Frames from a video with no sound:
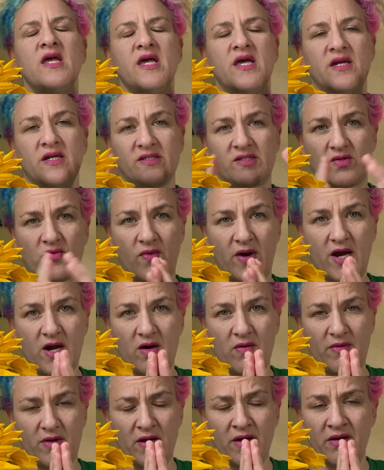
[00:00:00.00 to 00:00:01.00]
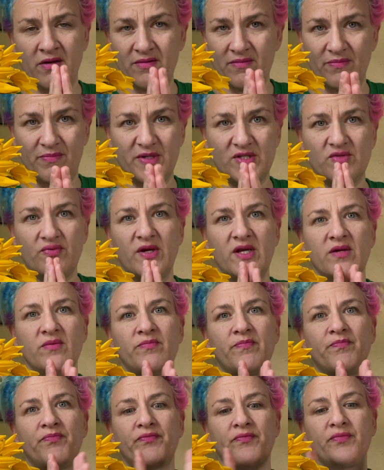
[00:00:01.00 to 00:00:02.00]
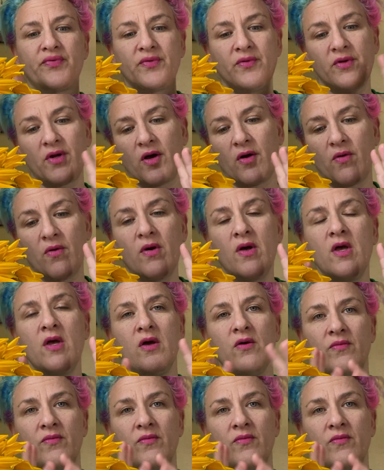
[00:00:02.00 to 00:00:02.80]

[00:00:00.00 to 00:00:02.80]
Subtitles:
in a square between Pluto,